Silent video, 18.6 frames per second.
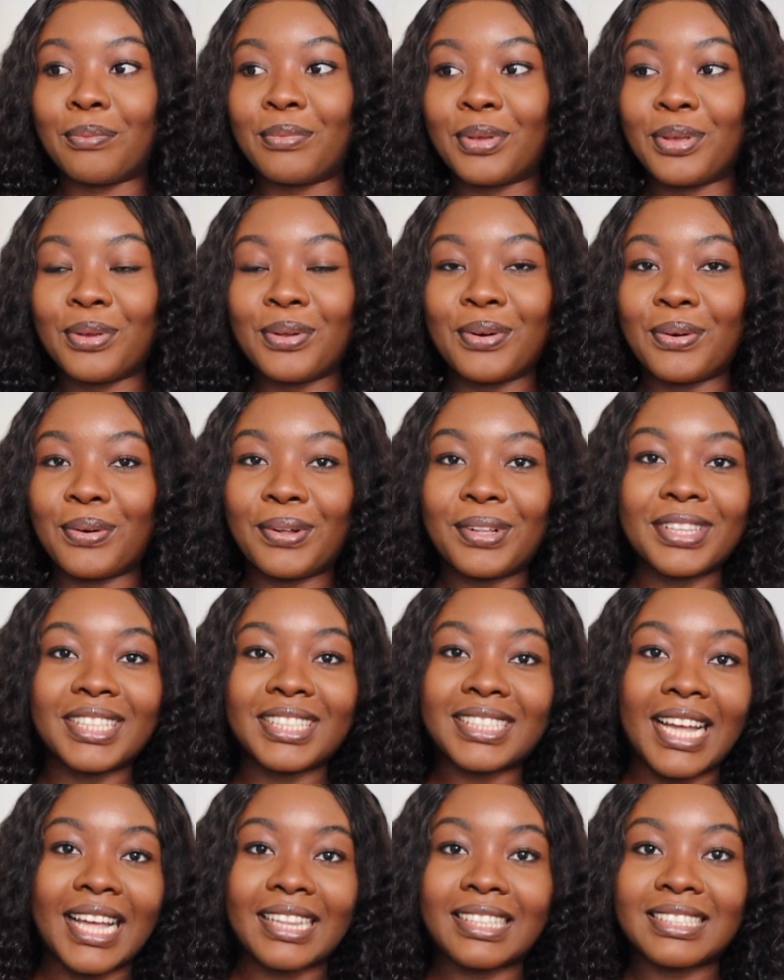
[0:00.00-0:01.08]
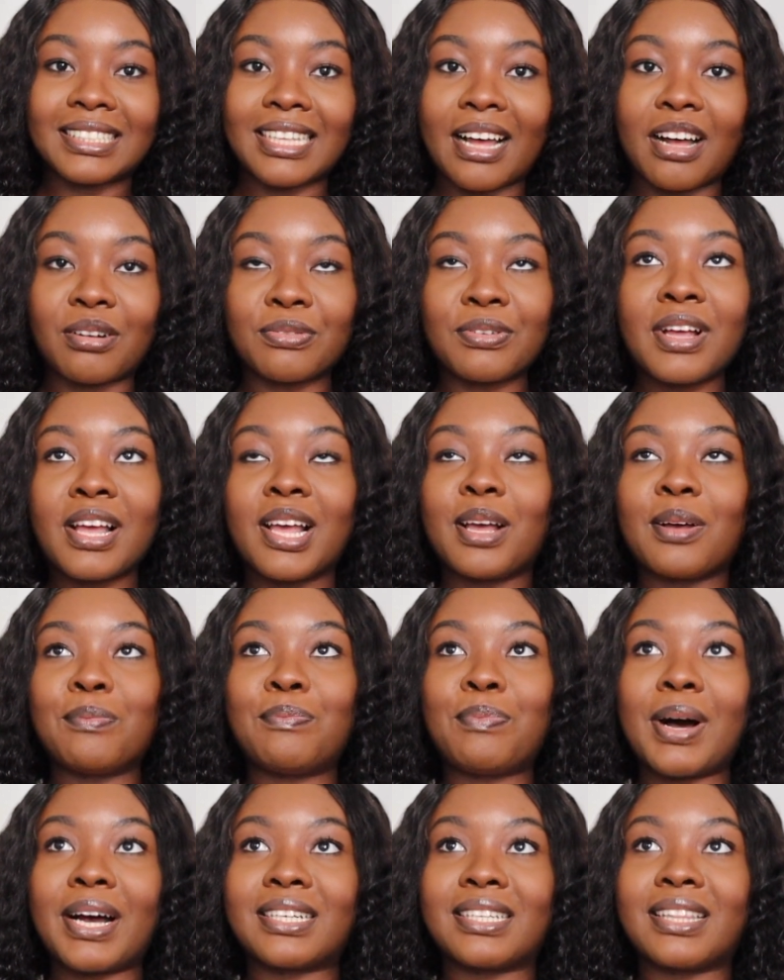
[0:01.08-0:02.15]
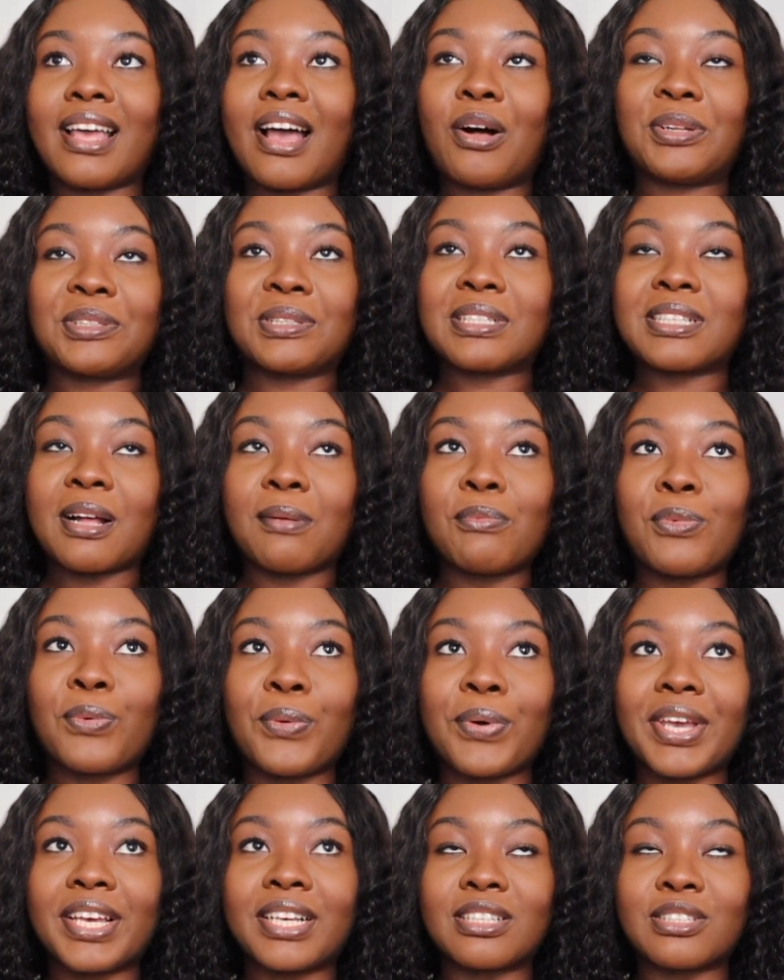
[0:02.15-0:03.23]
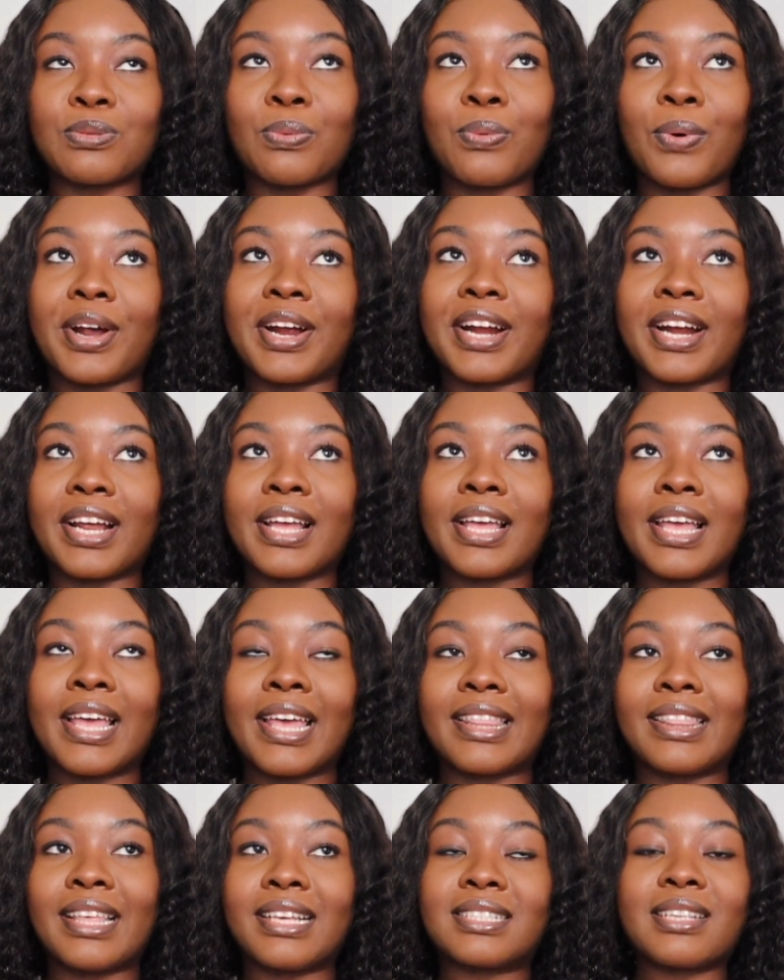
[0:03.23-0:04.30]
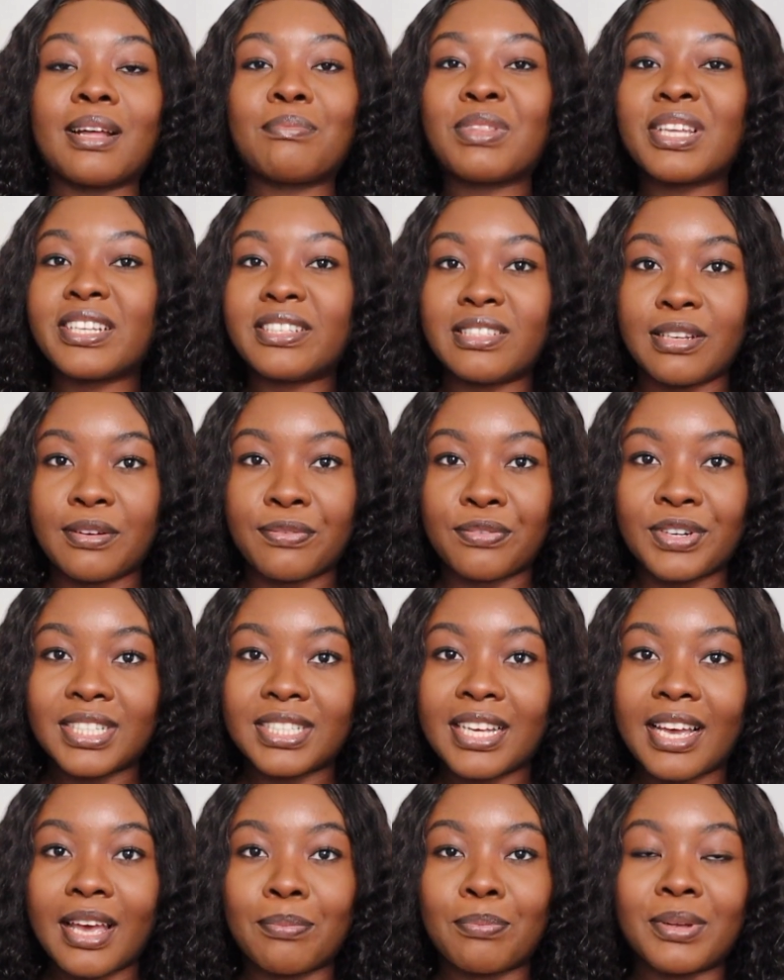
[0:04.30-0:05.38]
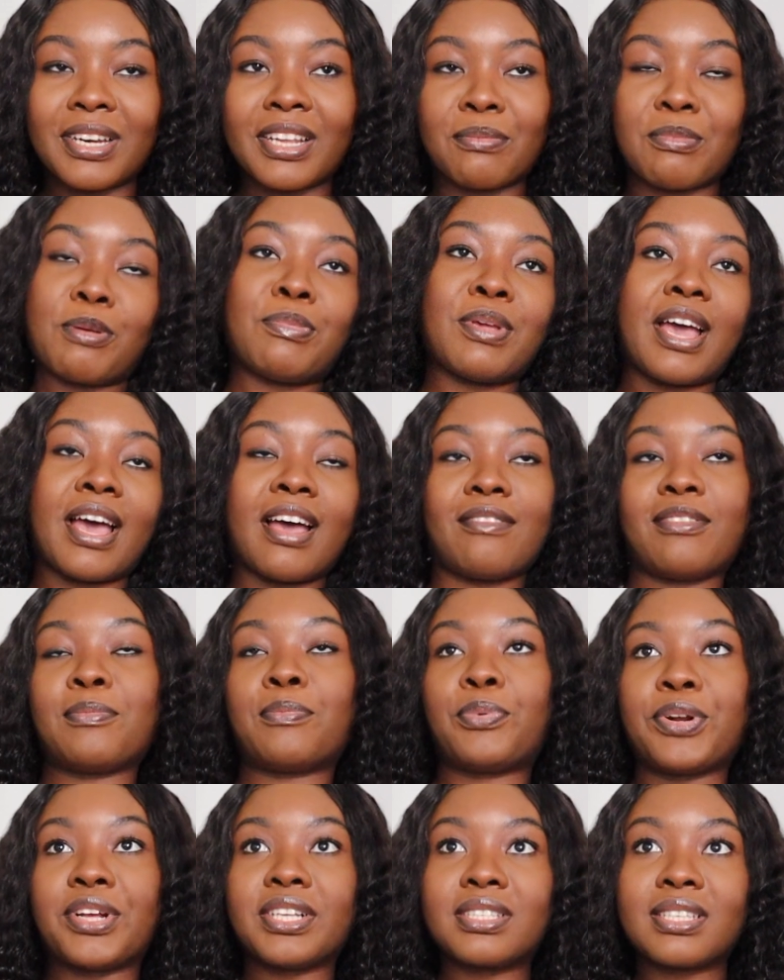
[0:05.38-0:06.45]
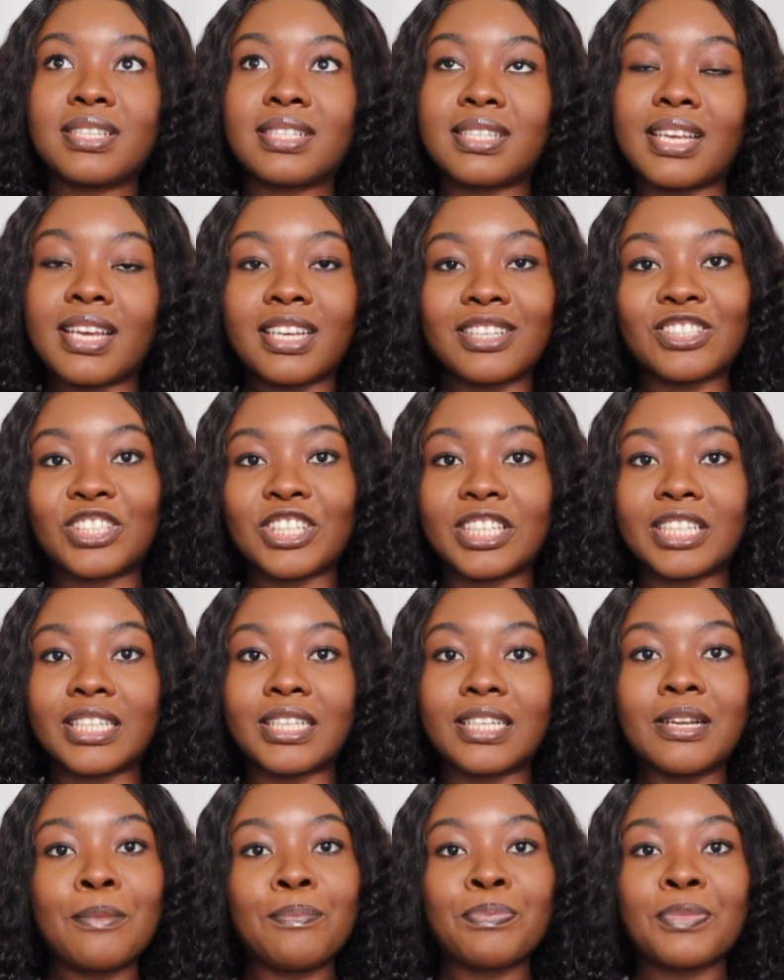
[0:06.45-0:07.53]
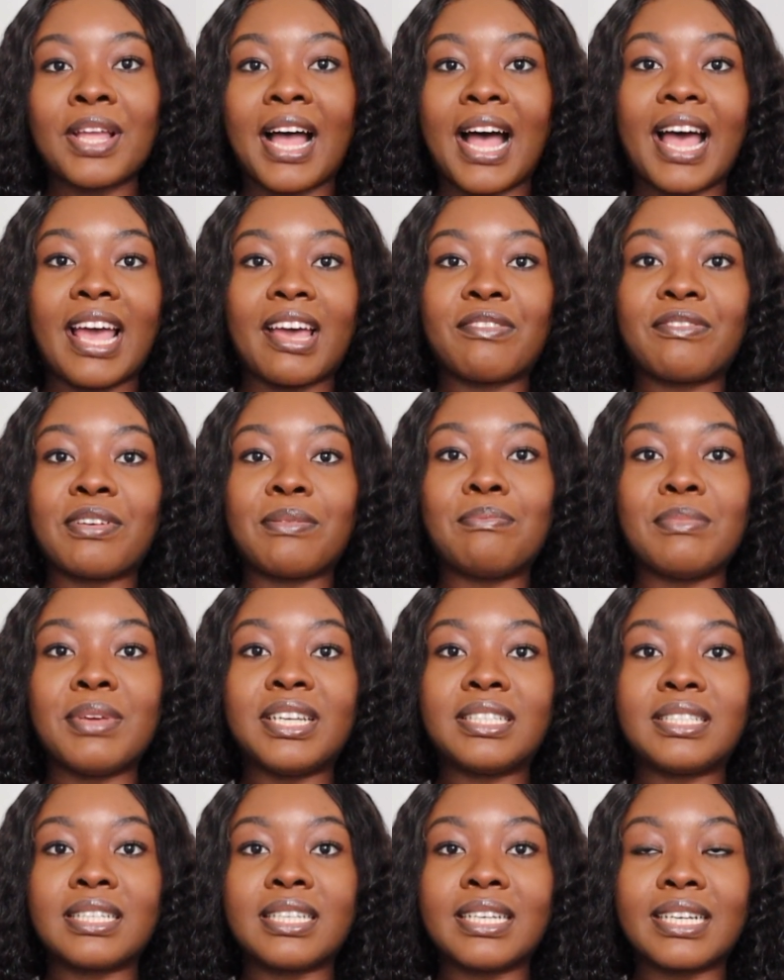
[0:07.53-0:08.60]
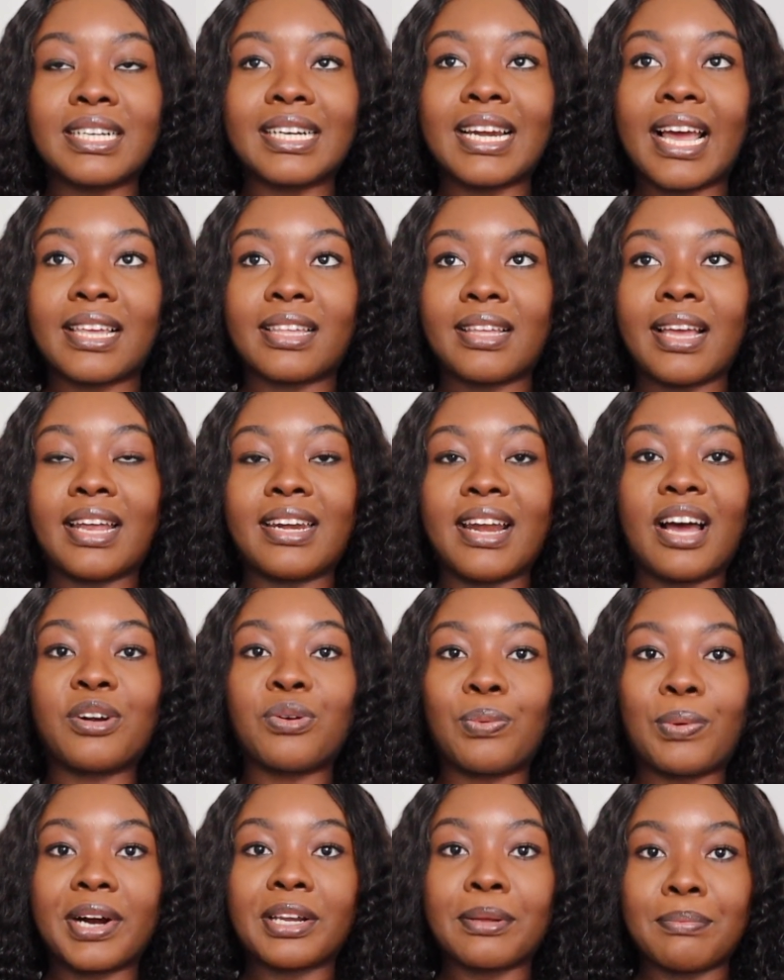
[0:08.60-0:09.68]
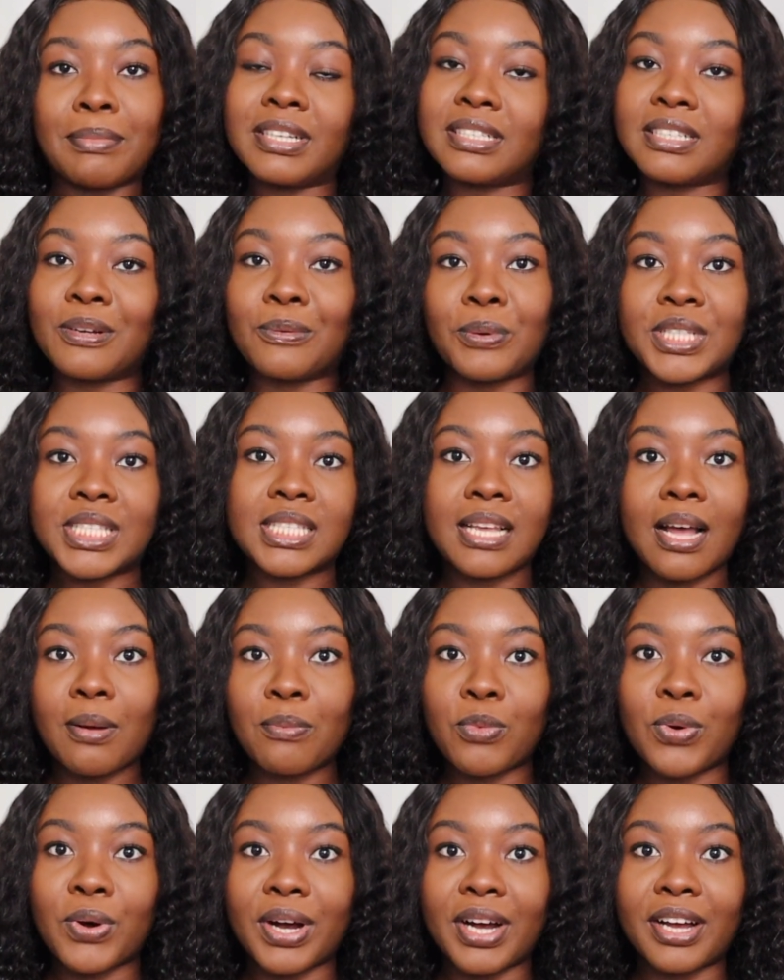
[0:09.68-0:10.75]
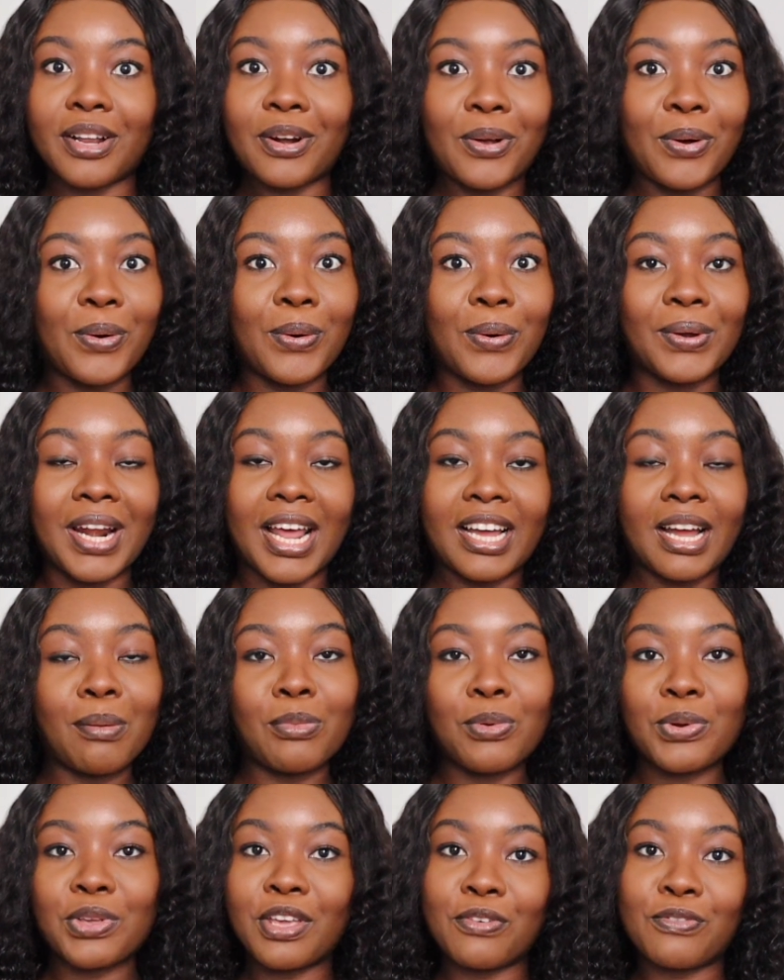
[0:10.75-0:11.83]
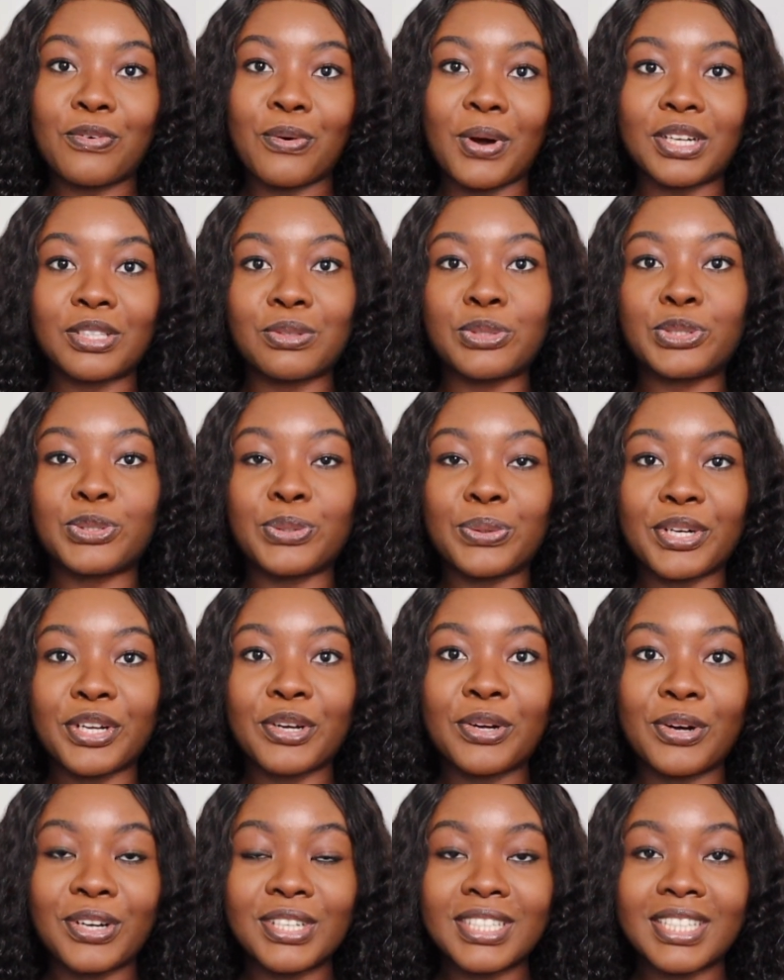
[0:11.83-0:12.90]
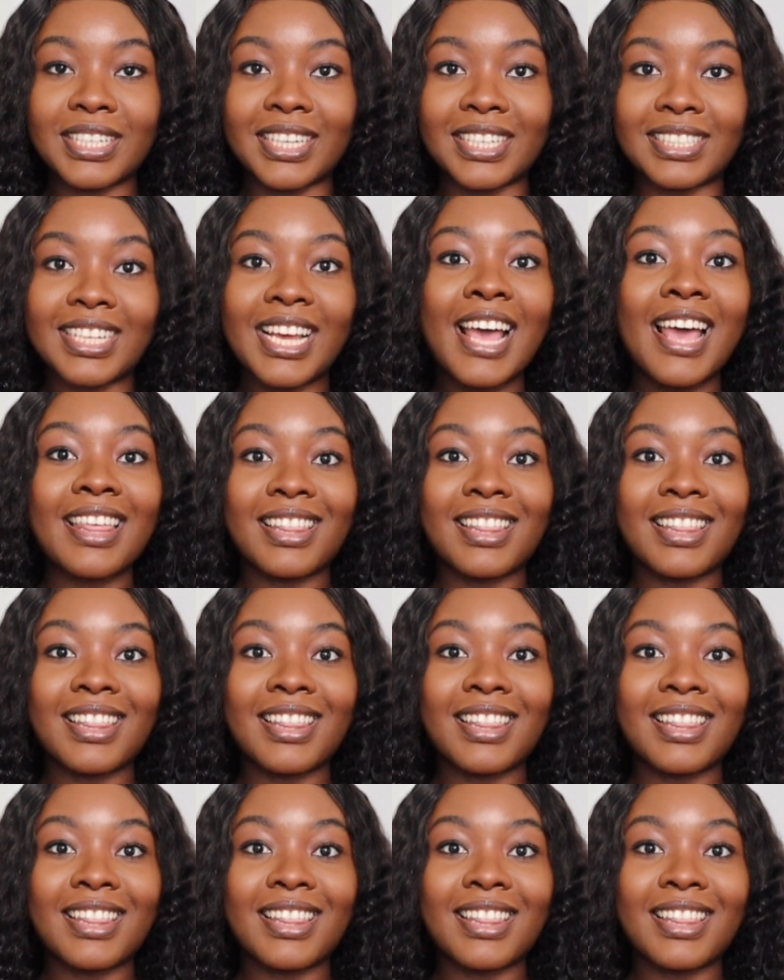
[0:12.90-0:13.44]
you know, all this other stuff. But there are also some weeks where there's something different happening. Maybe I have a presentation, I have a meeting, like a non-work meeting with someone, or like I'm looking forward to shooting content.